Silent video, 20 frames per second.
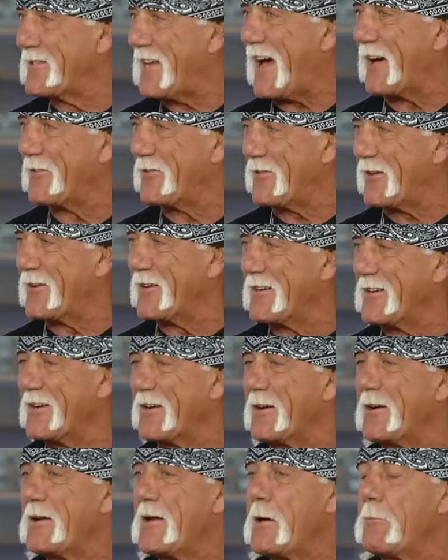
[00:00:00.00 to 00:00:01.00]
out yeah. there. Wow.
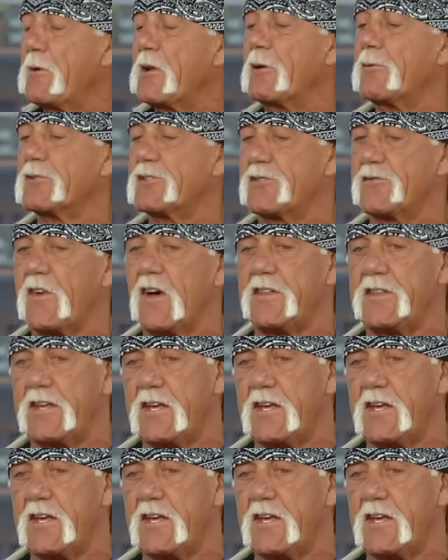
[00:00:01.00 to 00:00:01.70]
Know? But it was fun.